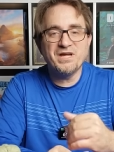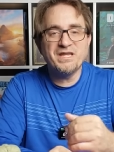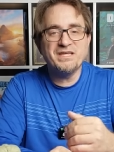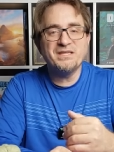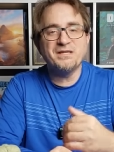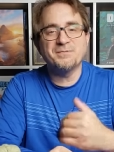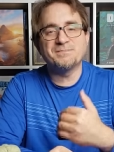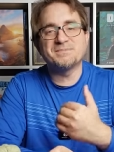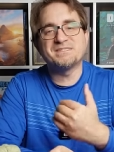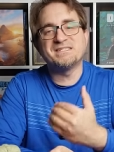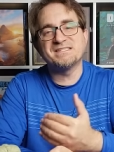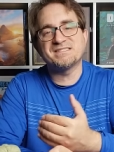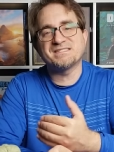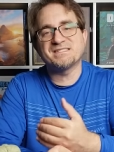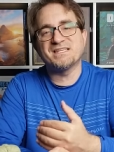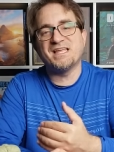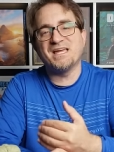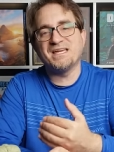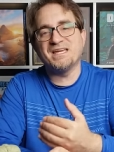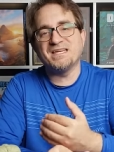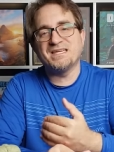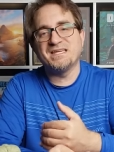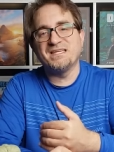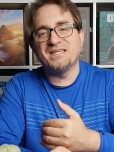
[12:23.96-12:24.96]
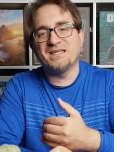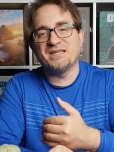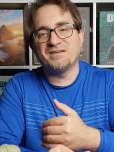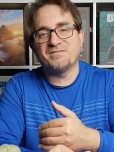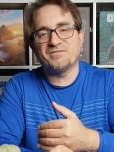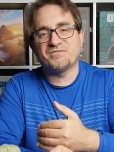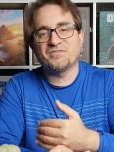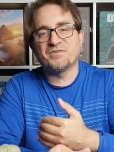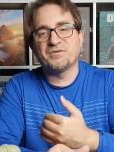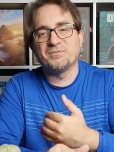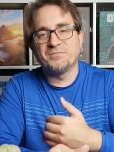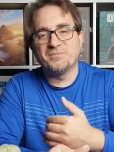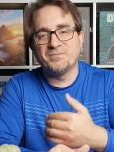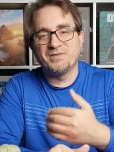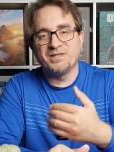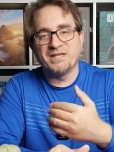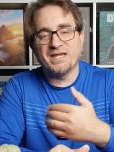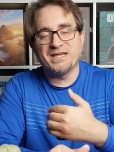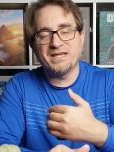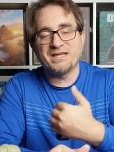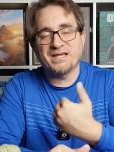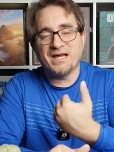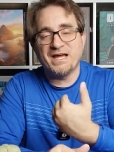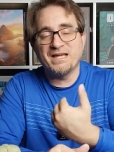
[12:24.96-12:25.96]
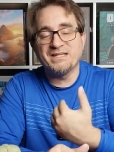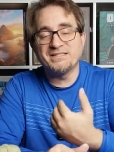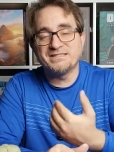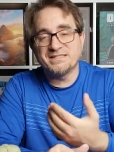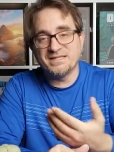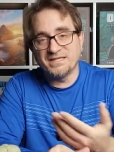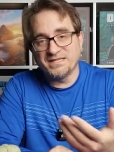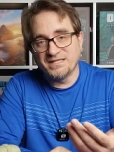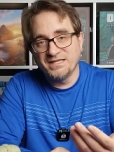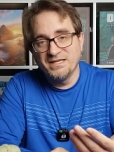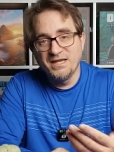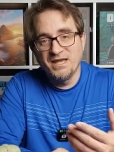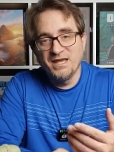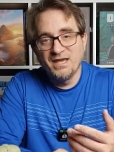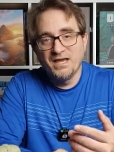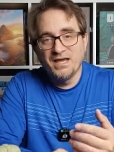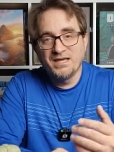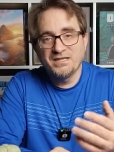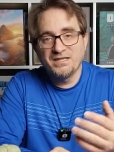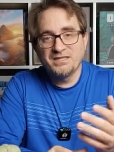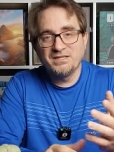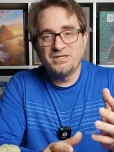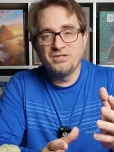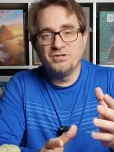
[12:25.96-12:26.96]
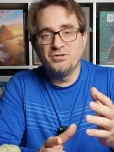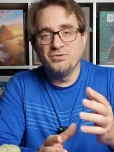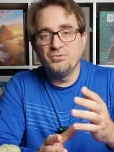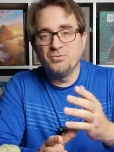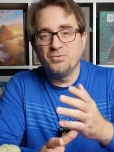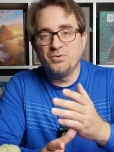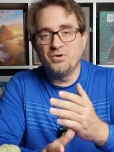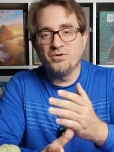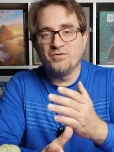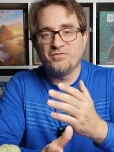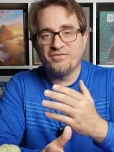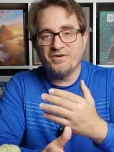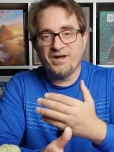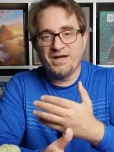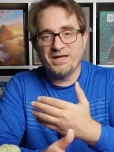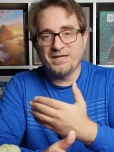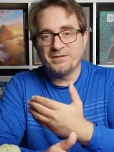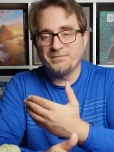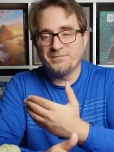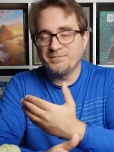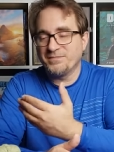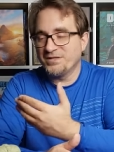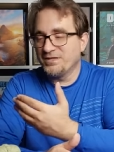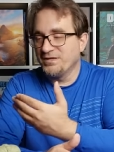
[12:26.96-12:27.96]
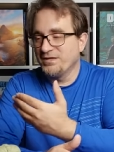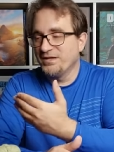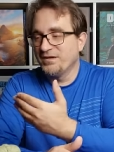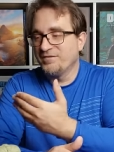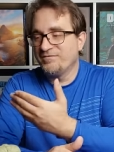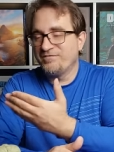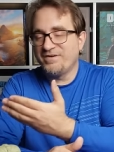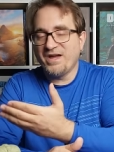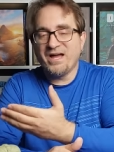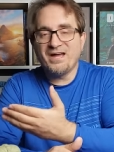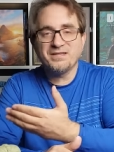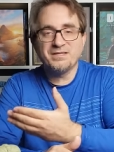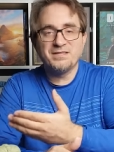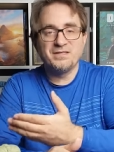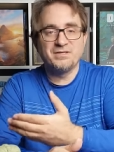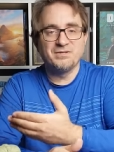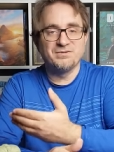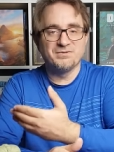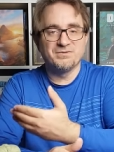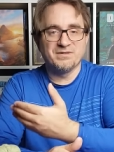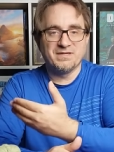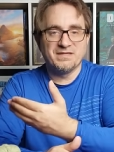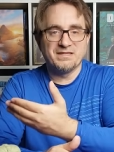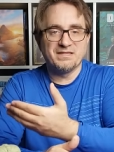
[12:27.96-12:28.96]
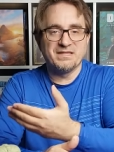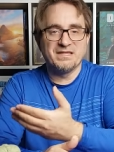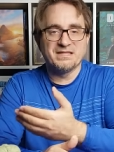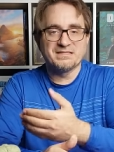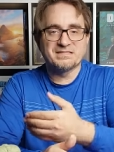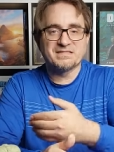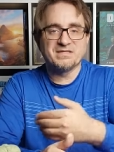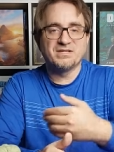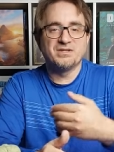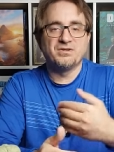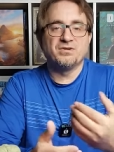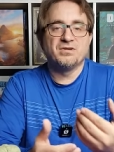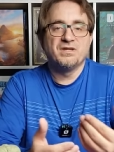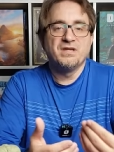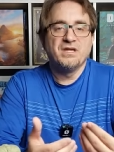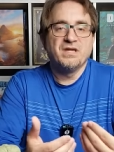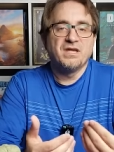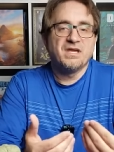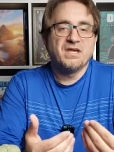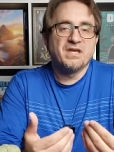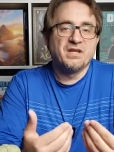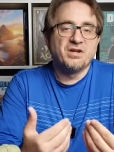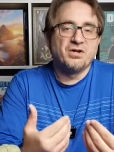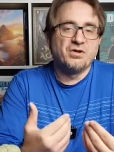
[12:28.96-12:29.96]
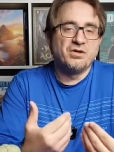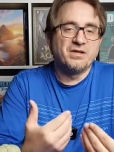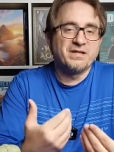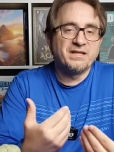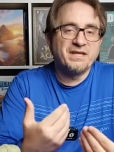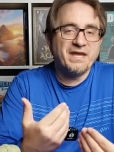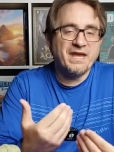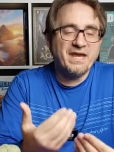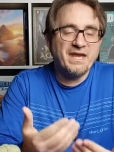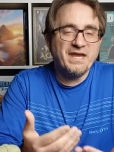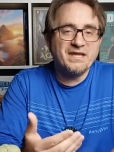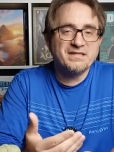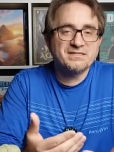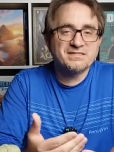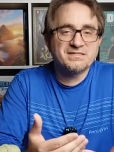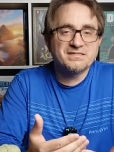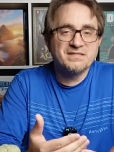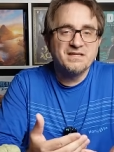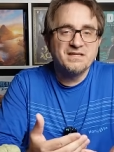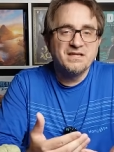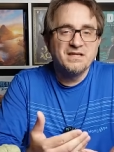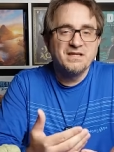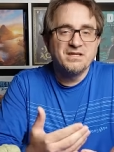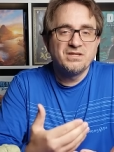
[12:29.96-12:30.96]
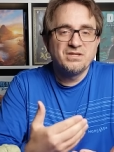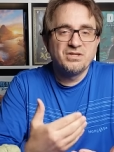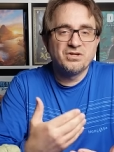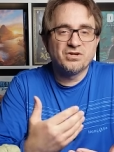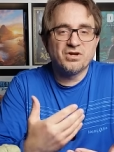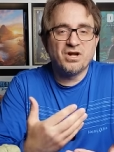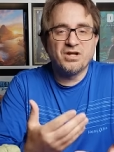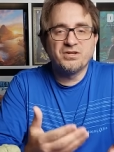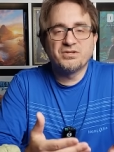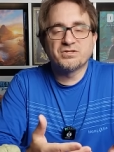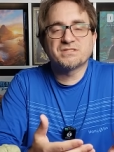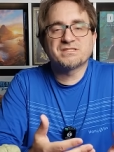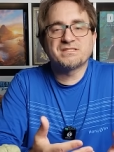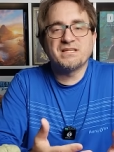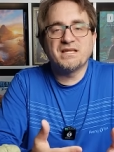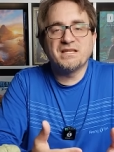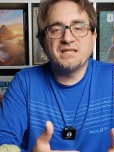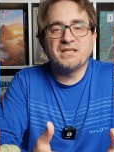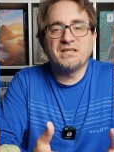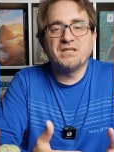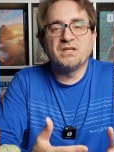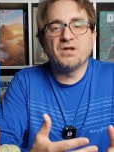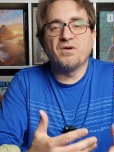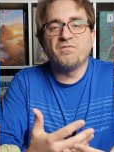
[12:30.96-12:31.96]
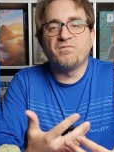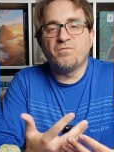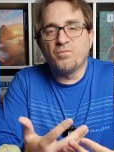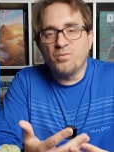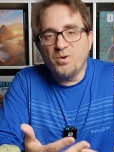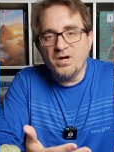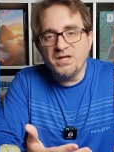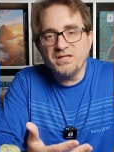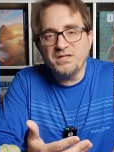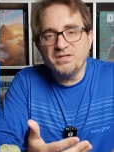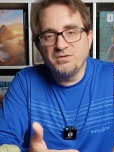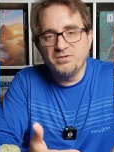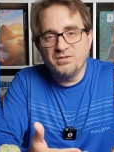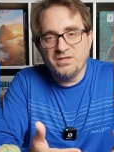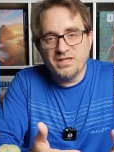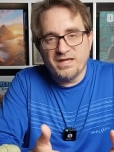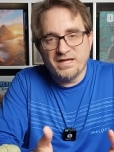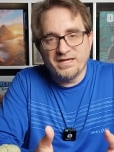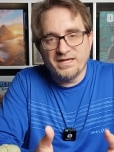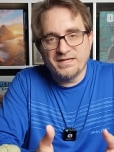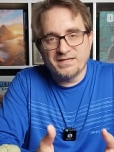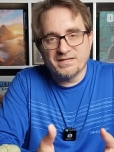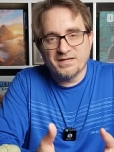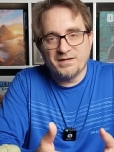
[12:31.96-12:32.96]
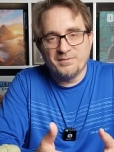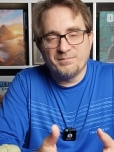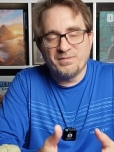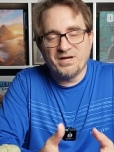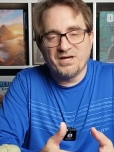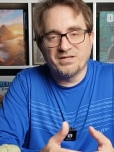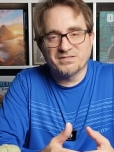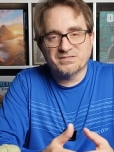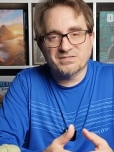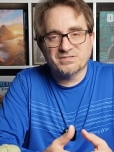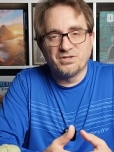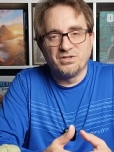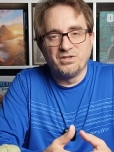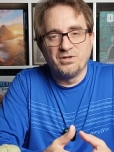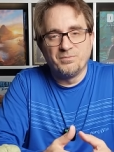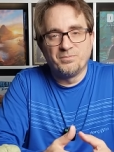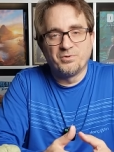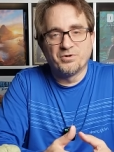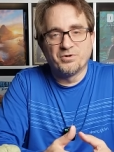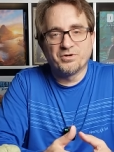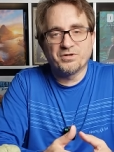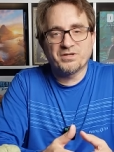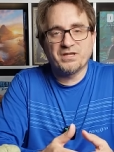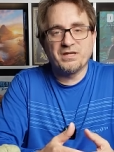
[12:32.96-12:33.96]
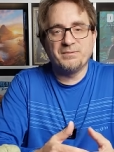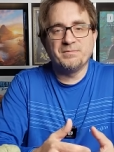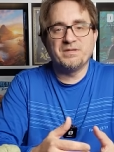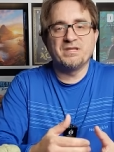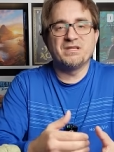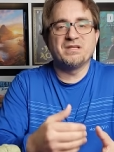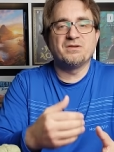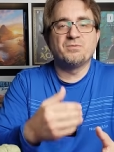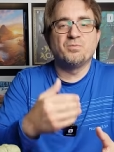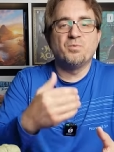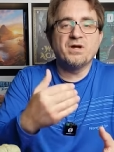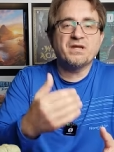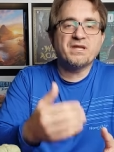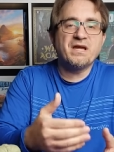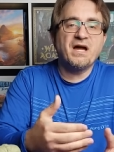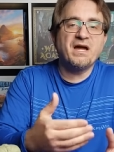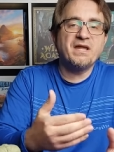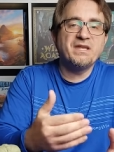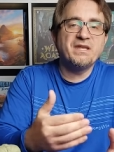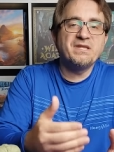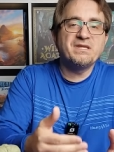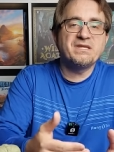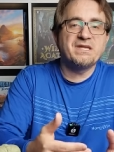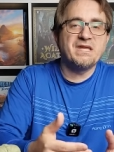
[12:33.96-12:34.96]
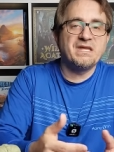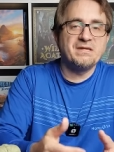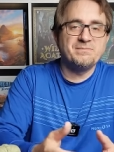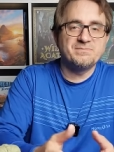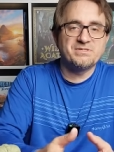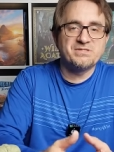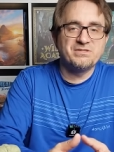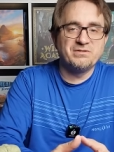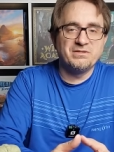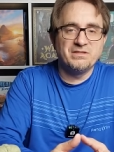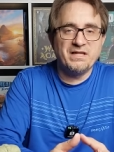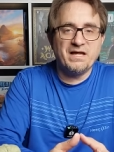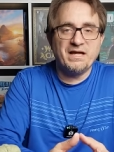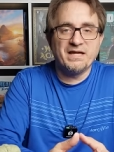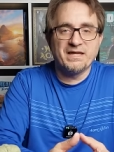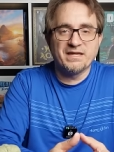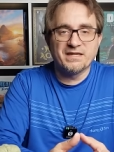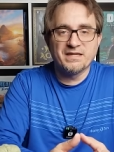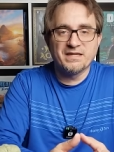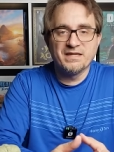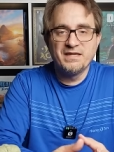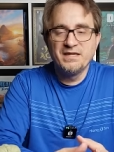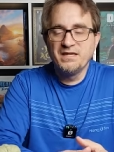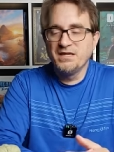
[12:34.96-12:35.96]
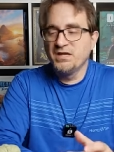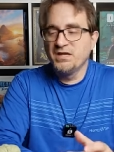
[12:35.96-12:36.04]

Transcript: end up disliking it for like I did, you will find value in this. It'll it'll enhance your understanding of what you like about solo board gaming and what kind of games you like.